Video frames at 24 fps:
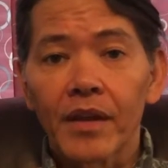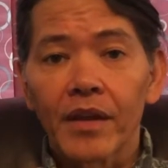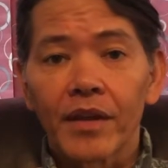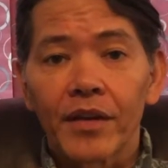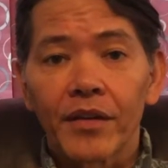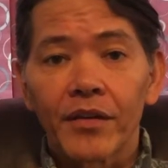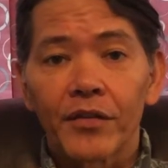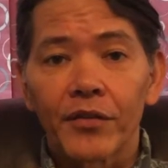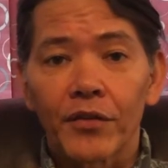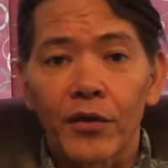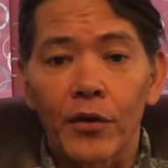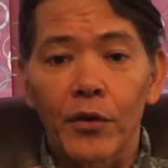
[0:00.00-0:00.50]

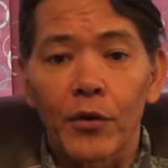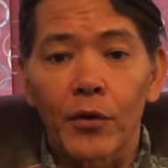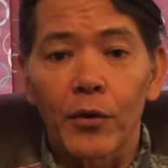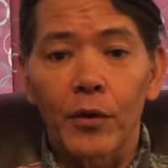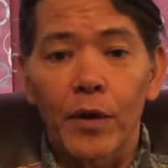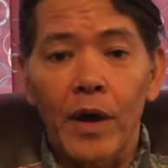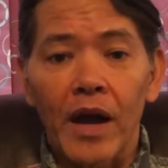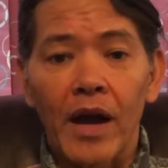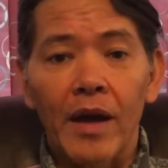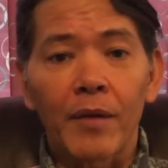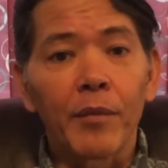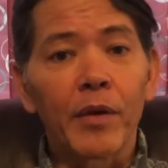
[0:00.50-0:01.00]
So
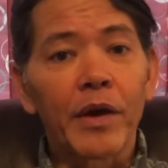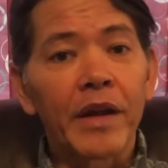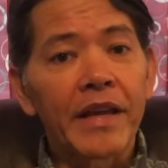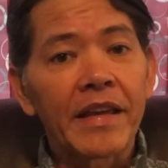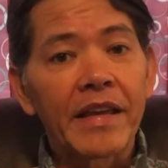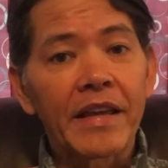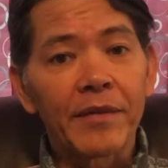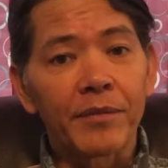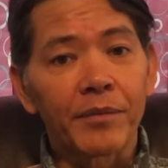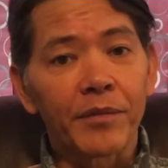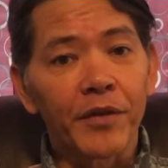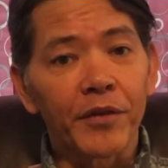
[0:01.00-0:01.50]
I'm going to
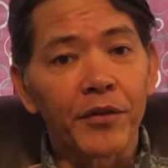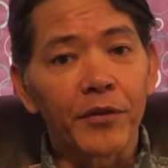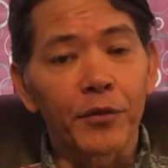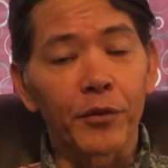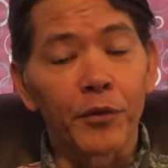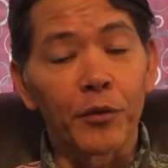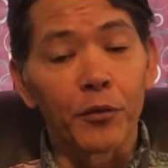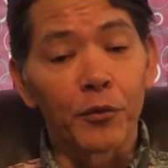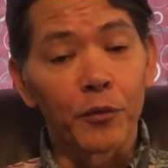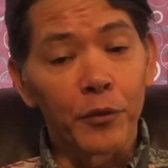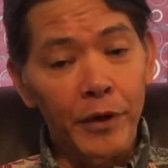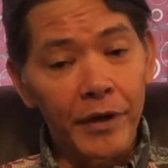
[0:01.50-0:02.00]
keep this
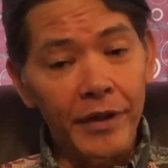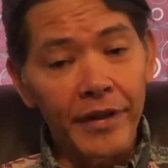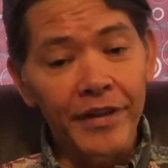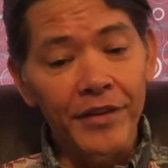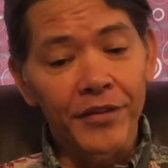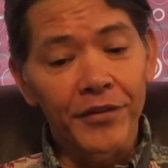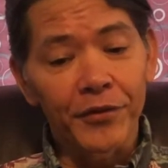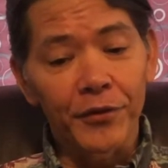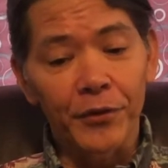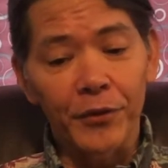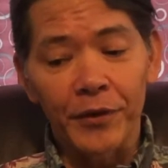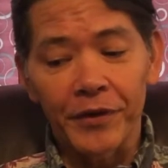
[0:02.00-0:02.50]
one really
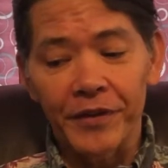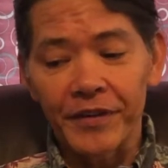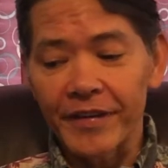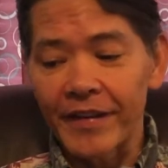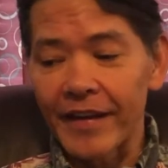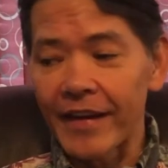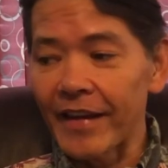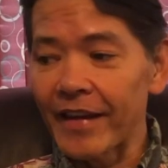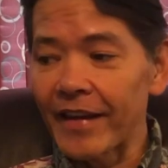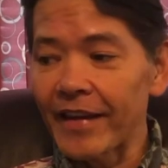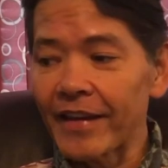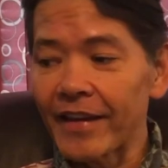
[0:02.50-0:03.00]
short
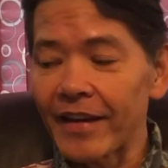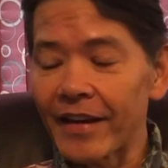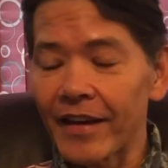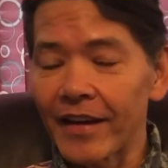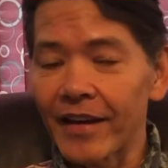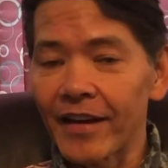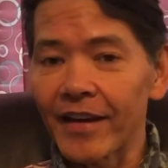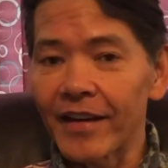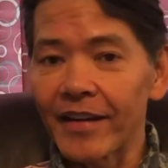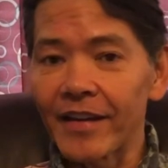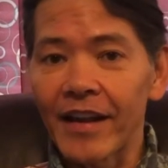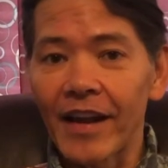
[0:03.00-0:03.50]
today.
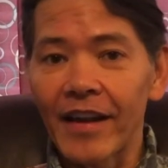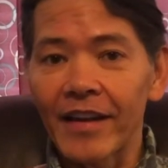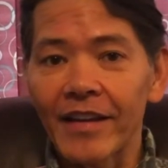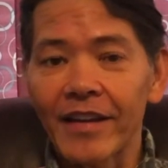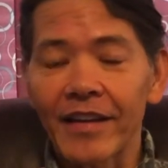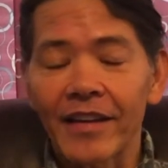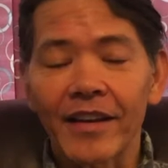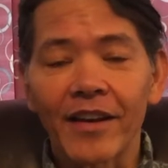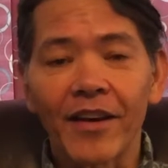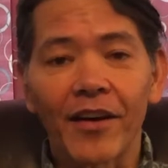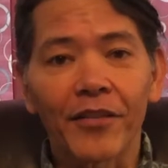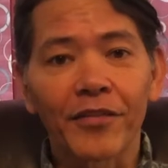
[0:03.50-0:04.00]
Not
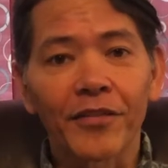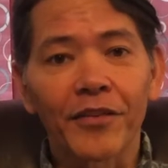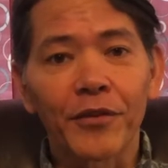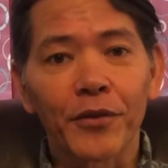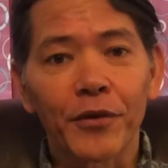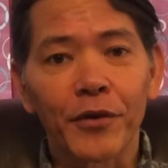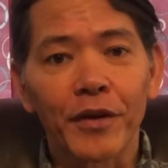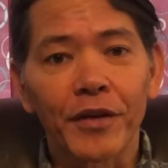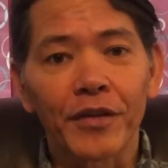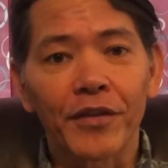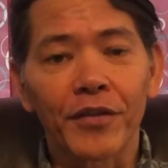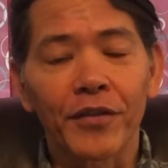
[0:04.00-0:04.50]
getting off to a
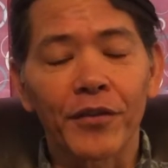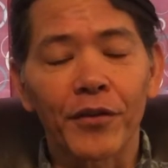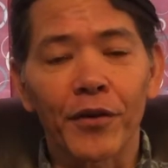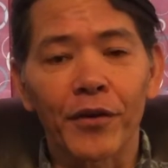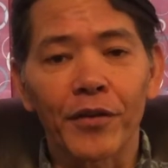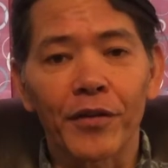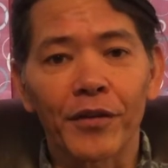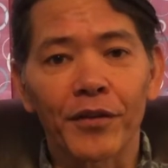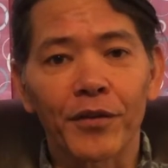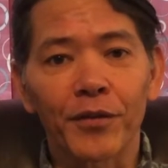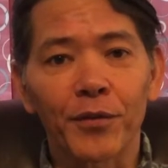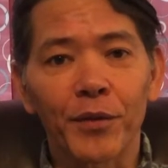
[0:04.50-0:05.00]
good start
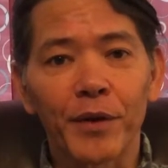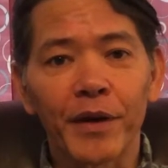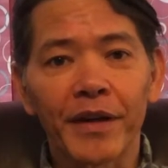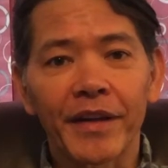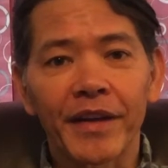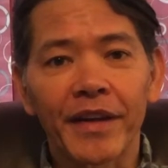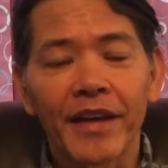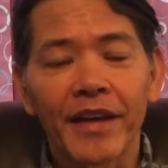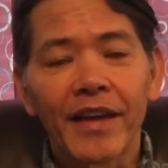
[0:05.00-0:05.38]
this week.